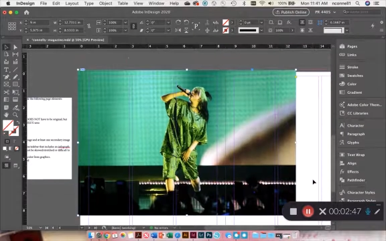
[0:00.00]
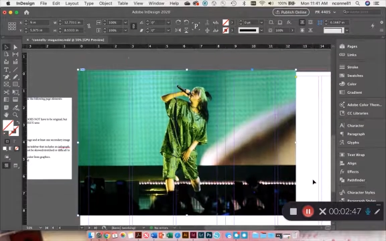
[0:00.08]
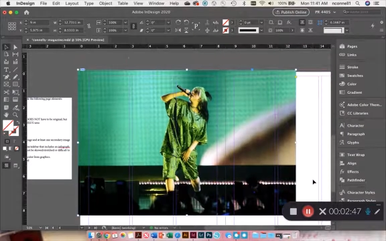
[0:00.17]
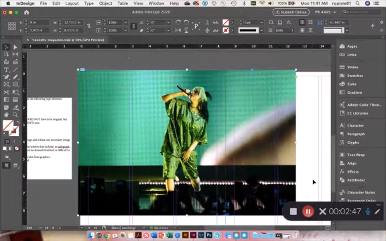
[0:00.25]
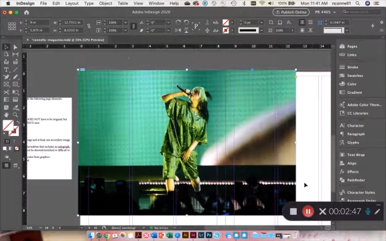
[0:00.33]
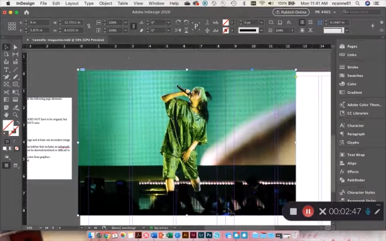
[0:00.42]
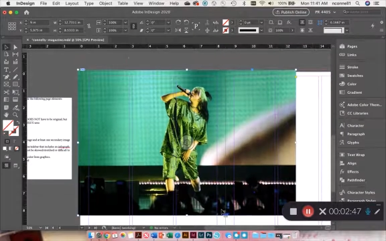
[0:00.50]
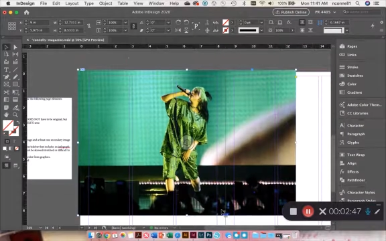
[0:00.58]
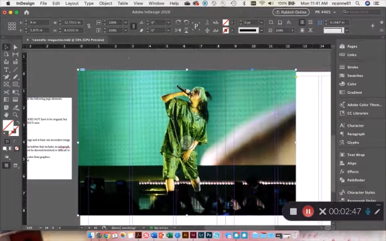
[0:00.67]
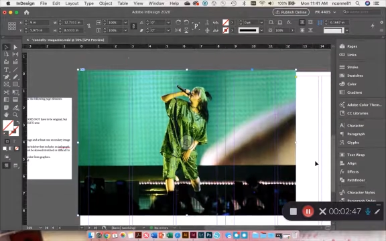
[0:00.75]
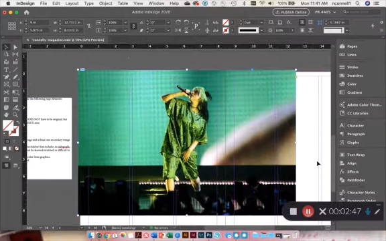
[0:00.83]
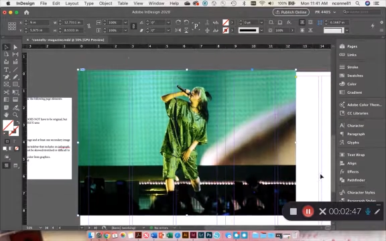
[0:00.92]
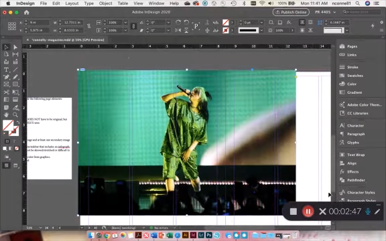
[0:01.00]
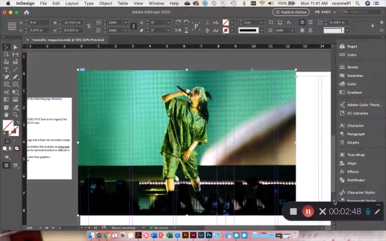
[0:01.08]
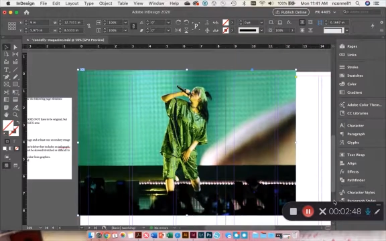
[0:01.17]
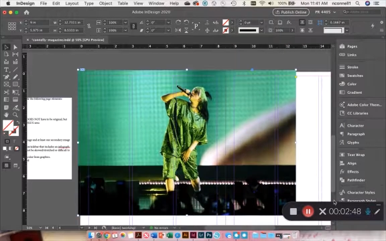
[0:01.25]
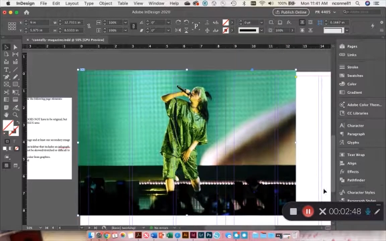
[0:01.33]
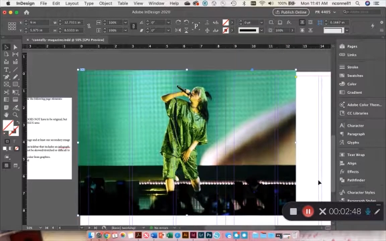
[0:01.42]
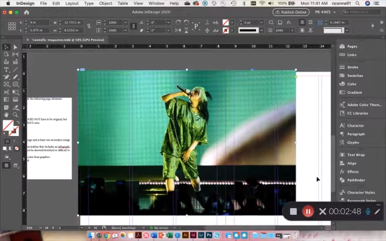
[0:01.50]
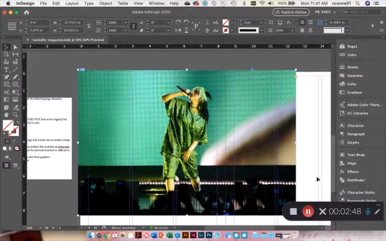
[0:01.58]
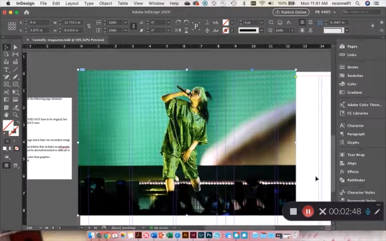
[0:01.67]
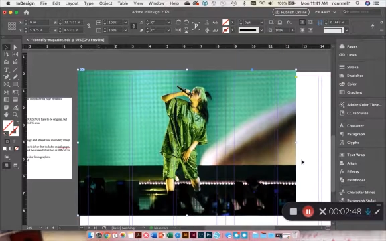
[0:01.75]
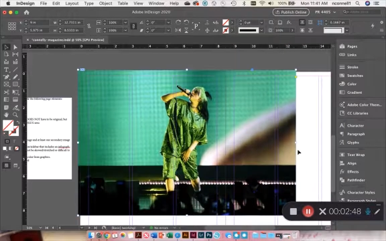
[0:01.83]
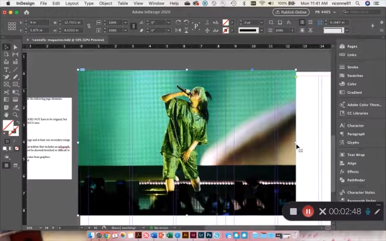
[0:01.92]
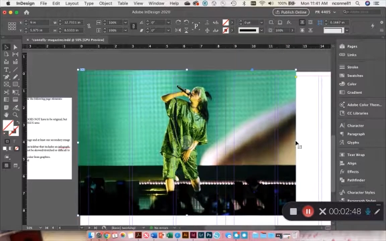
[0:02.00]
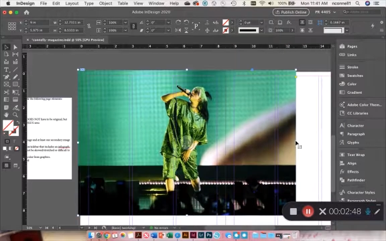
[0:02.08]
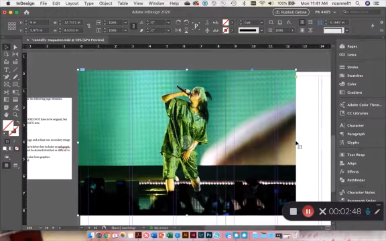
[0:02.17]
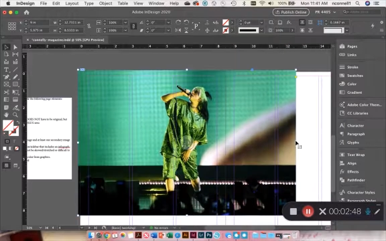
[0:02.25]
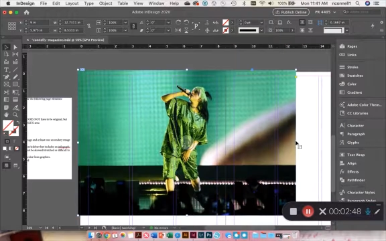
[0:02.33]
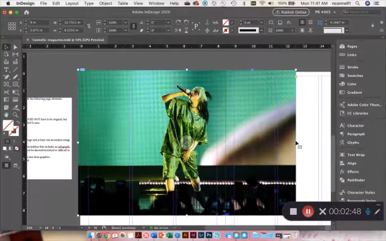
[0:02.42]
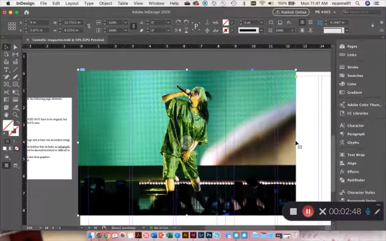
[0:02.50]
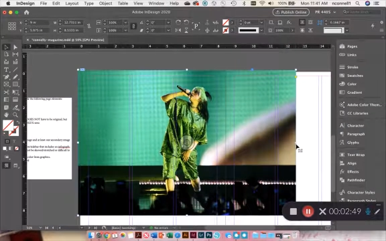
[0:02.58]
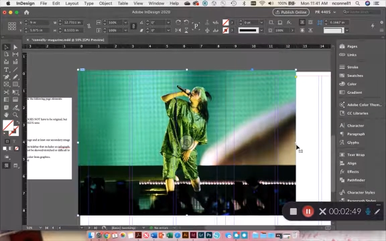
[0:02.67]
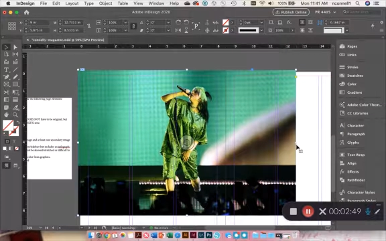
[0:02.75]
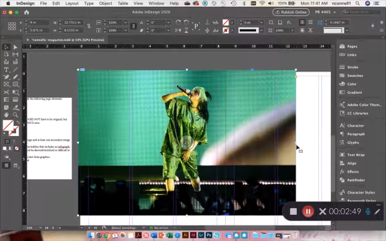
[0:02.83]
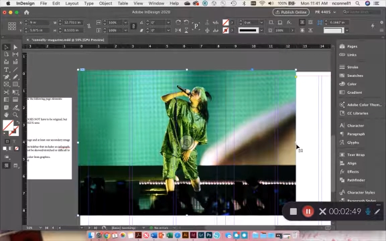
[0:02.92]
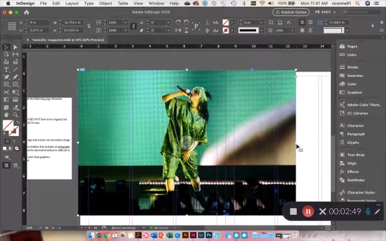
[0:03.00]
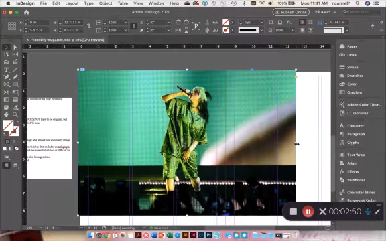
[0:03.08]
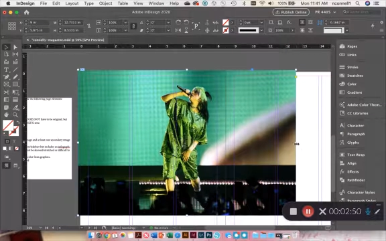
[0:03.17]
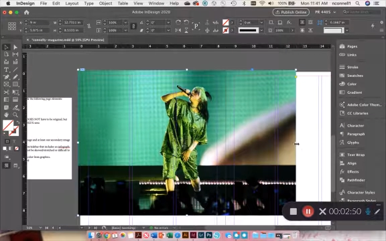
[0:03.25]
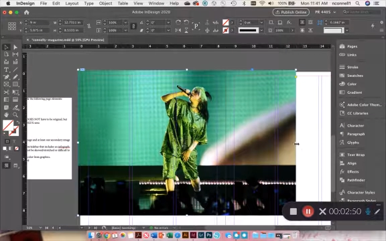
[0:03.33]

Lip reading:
Nobody's mouth can be seen.